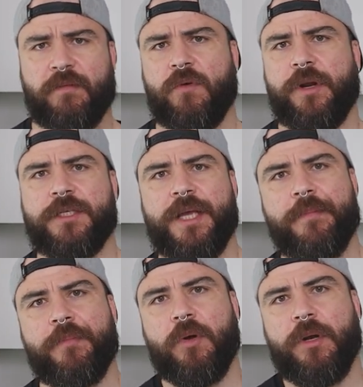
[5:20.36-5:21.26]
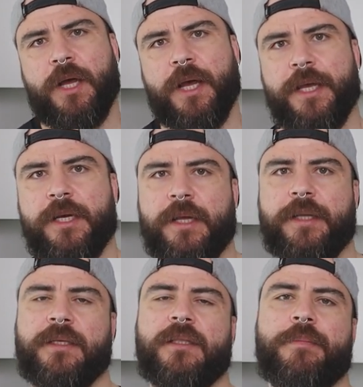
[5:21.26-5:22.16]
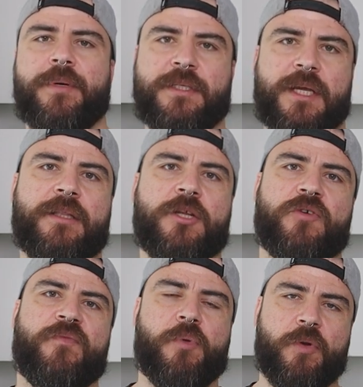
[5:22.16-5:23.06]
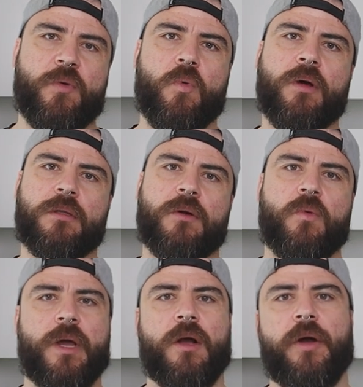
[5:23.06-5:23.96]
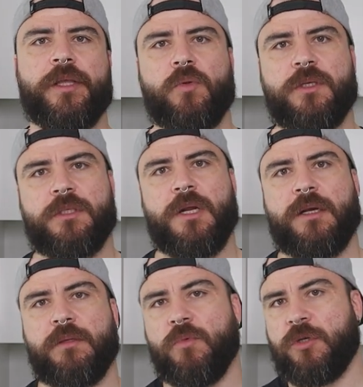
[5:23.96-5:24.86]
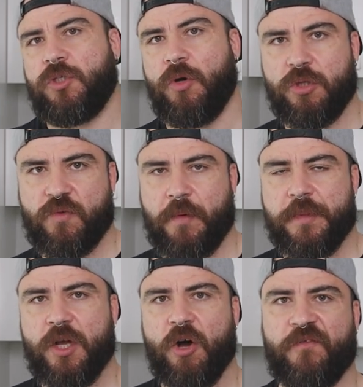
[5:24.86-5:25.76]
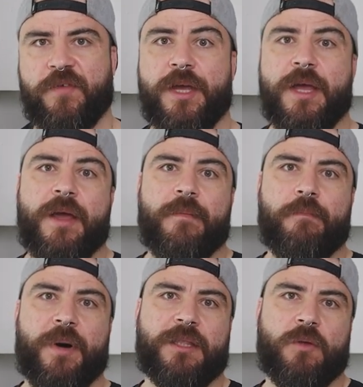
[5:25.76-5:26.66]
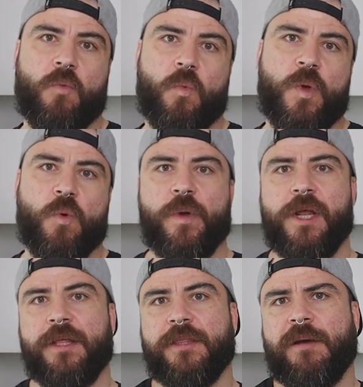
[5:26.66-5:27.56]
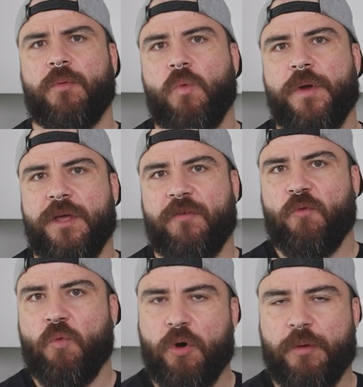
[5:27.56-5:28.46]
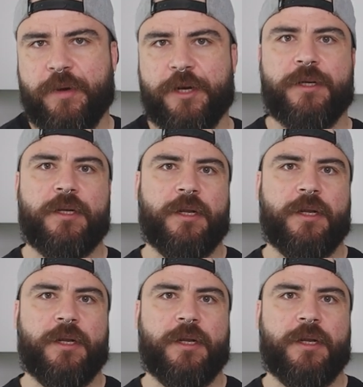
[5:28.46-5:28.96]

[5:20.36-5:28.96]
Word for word: For example, uh, increasing the percentage of brewing water, we are going to extract more solids from the coffee, but we will end up with a warmer